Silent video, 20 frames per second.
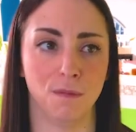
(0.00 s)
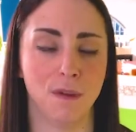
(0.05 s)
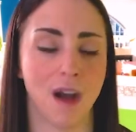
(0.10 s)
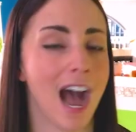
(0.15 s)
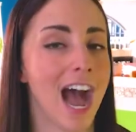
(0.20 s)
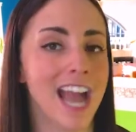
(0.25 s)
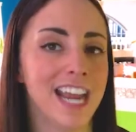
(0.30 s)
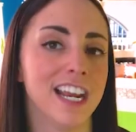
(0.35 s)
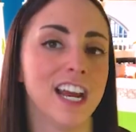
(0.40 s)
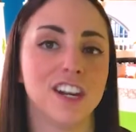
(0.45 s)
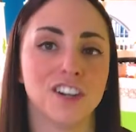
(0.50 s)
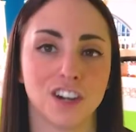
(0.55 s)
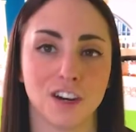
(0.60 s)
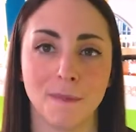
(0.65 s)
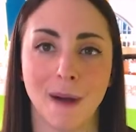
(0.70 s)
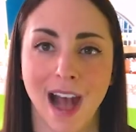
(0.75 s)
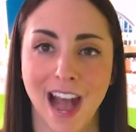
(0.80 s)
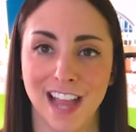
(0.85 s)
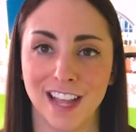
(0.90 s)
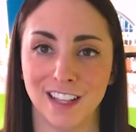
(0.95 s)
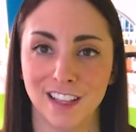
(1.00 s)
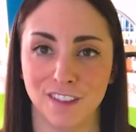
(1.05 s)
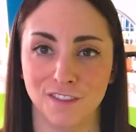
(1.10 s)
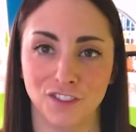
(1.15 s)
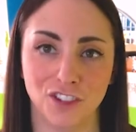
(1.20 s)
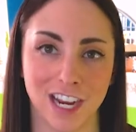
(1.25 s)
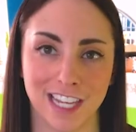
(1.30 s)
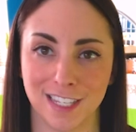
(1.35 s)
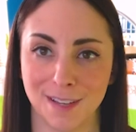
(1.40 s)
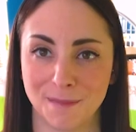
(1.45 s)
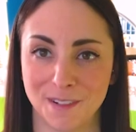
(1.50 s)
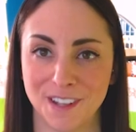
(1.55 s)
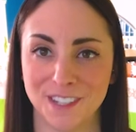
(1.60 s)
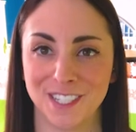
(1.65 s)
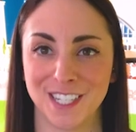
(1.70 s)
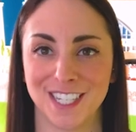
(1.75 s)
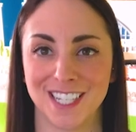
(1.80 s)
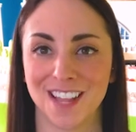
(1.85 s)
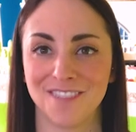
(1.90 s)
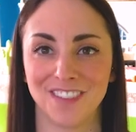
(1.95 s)
hide it under a pile of dress-up
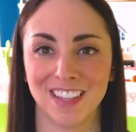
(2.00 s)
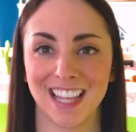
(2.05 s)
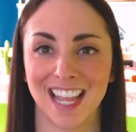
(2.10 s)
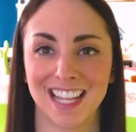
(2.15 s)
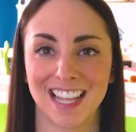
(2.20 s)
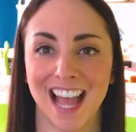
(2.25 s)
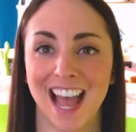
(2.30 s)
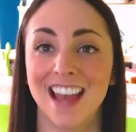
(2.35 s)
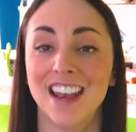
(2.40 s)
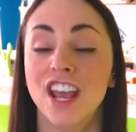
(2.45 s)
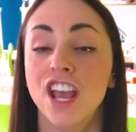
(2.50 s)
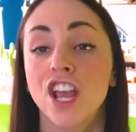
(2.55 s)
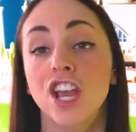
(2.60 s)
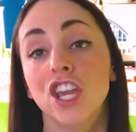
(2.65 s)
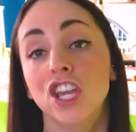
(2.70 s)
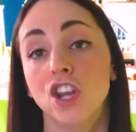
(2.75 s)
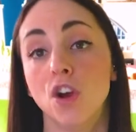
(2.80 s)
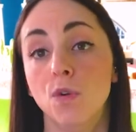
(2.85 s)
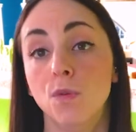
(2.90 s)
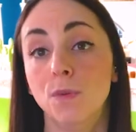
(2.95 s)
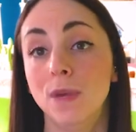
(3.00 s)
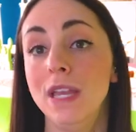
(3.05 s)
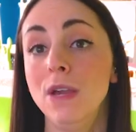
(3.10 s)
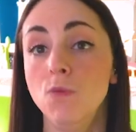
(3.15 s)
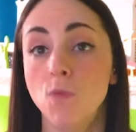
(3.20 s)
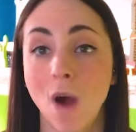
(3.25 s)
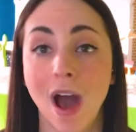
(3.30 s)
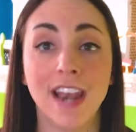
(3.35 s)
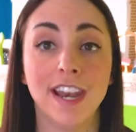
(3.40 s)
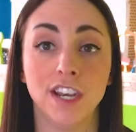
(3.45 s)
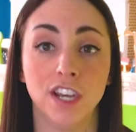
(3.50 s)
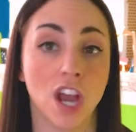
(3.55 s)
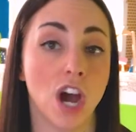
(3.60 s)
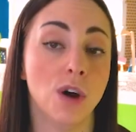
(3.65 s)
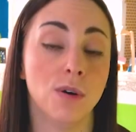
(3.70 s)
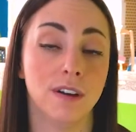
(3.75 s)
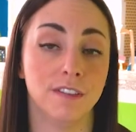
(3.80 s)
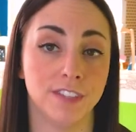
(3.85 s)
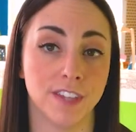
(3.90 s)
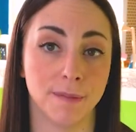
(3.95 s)
clothes or something like that. We want to
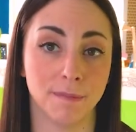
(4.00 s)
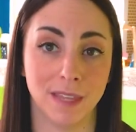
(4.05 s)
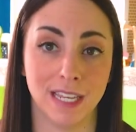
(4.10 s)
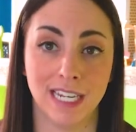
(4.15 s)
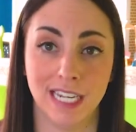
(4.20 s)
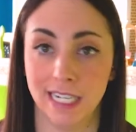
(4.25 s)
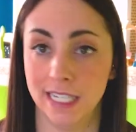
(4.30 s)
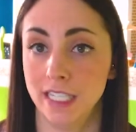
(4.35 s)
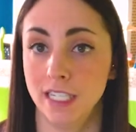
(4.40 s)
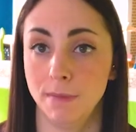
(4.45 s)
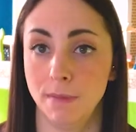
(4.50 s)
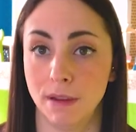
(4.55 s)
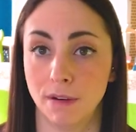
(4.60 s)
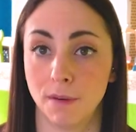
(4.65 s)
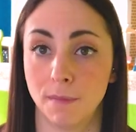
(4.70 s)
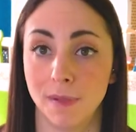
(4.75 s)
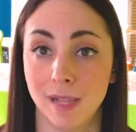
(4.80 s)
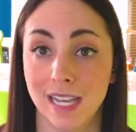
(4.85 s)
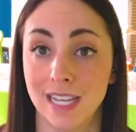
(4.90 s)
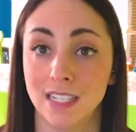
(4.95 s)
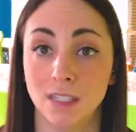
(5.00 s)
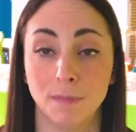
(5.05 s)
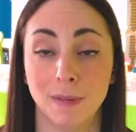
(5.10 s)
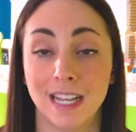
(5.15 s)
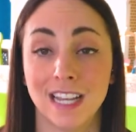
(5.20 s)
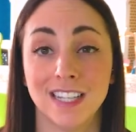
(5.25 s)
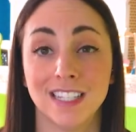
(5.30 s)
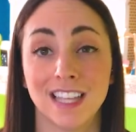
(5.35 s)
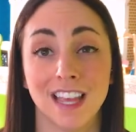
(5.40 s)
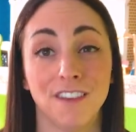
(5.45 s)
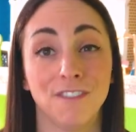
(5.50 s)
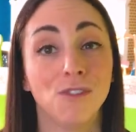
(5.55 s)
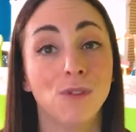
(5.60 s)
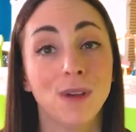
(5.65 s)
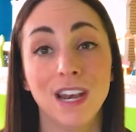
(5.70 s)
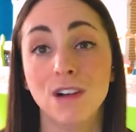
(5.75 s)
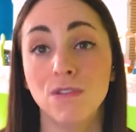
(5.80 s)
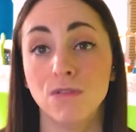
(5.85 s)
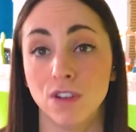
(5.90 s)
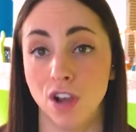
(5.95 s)
know if something needs to be replaced, because if
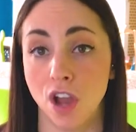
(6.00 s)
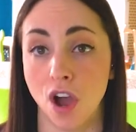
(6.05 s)
we don't